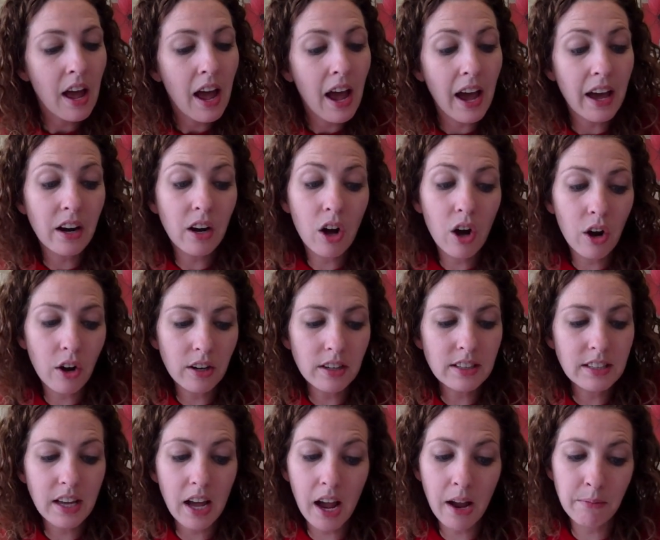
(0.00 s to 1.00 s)
had a
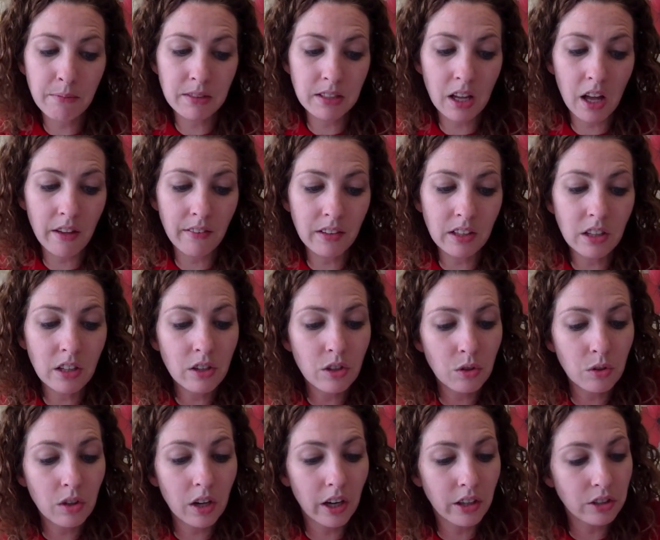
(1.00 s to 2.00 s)
hard time solving the
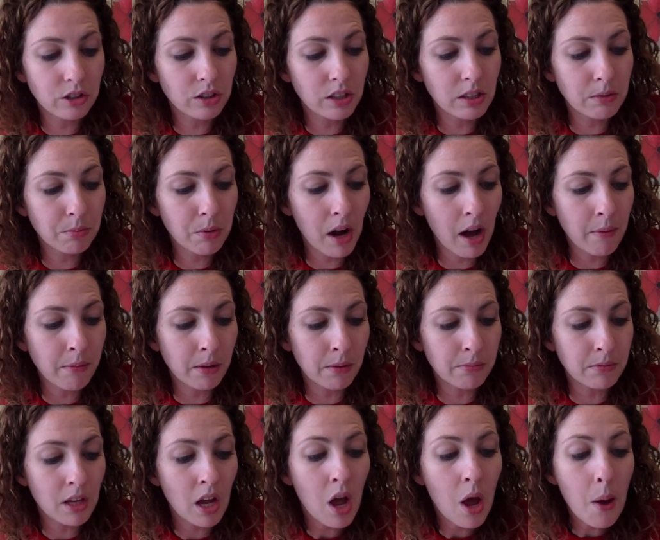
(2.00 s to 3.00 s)
new country's
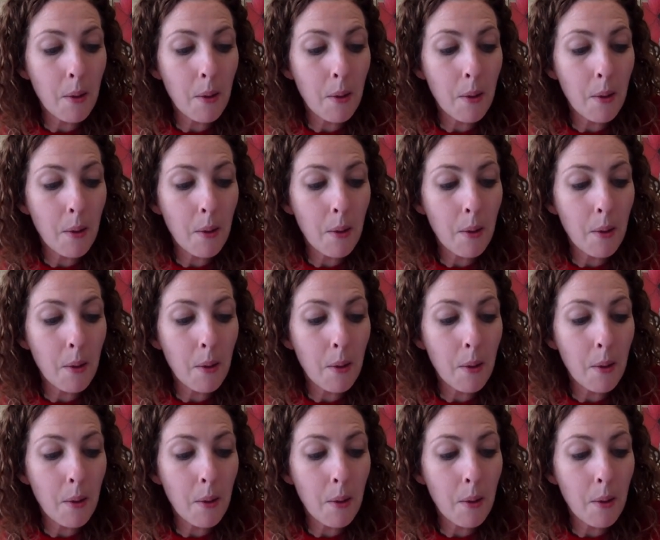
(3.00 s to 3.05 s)
problems.